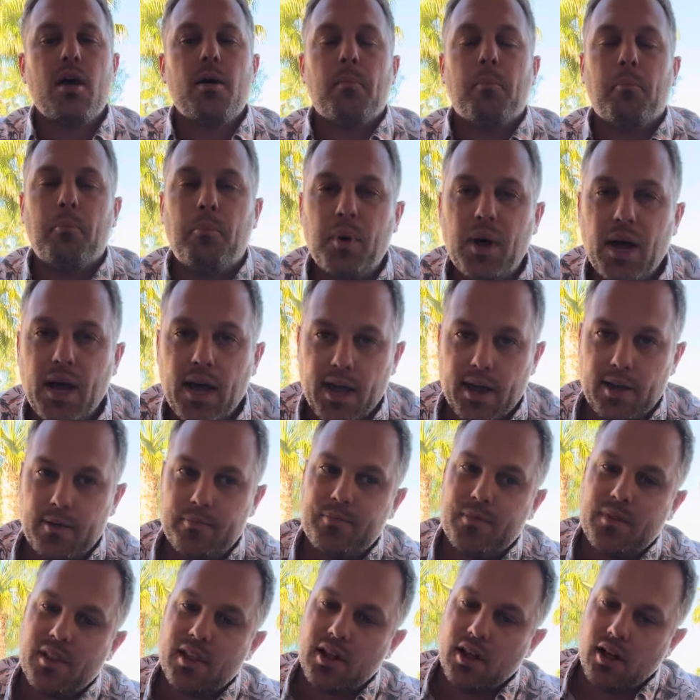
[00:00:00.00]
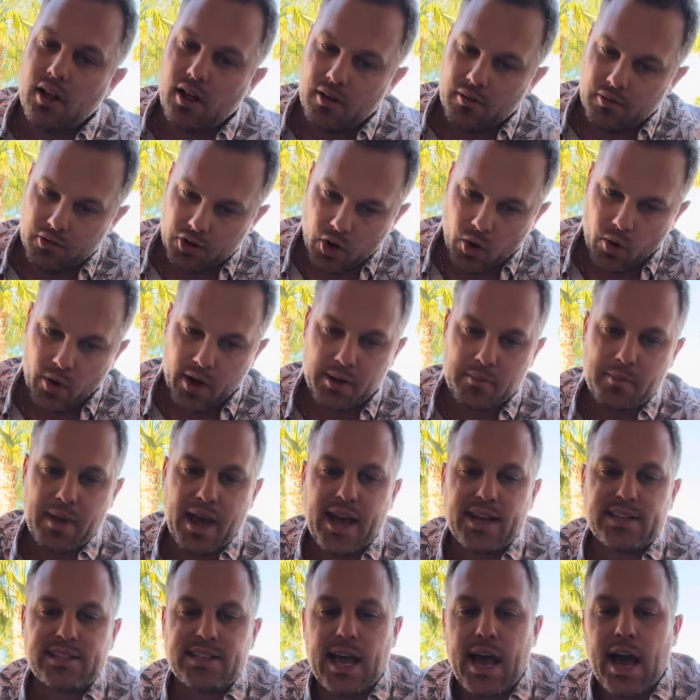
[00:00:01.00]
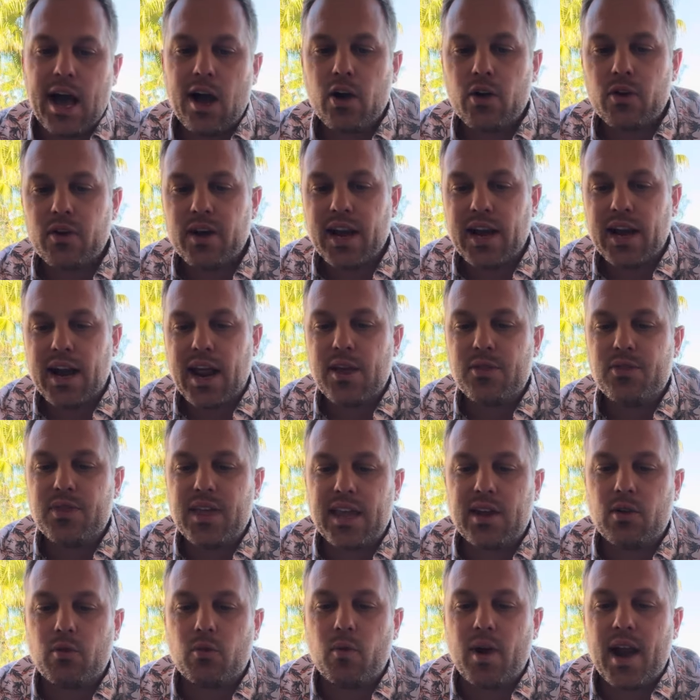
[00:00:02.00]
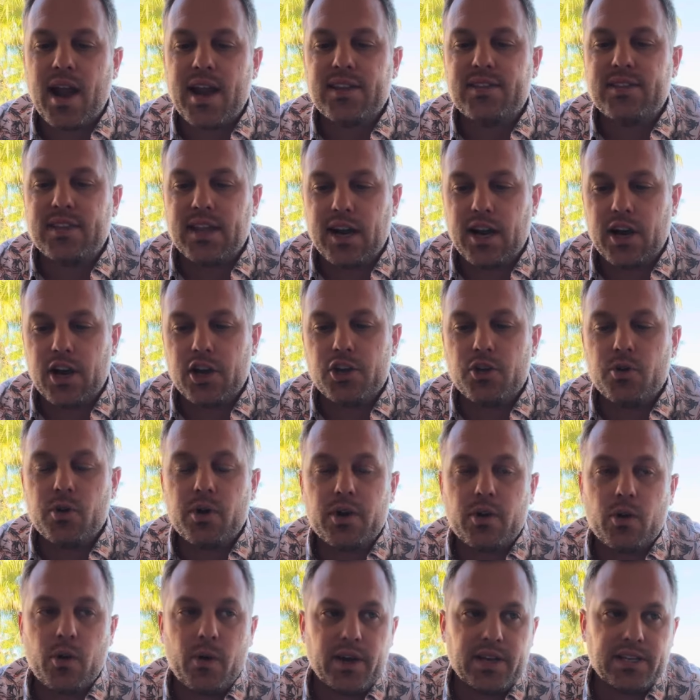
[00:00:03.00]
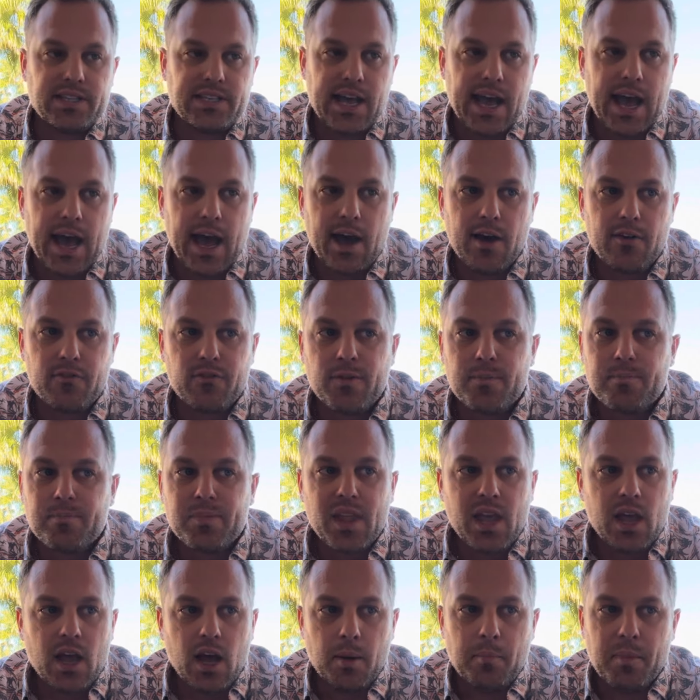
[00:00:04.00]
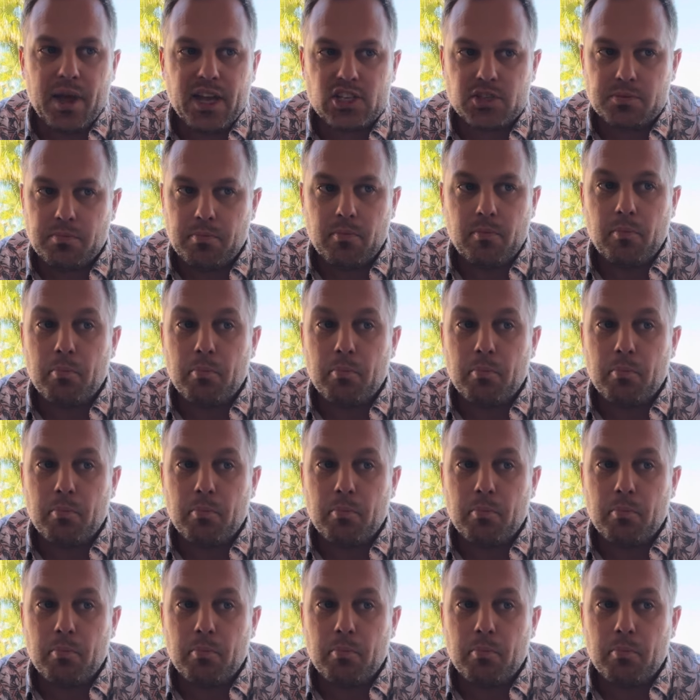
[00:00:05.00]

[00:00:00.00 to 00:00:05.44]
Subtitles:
But going back to Algorand, I think right there, you're going to have a much,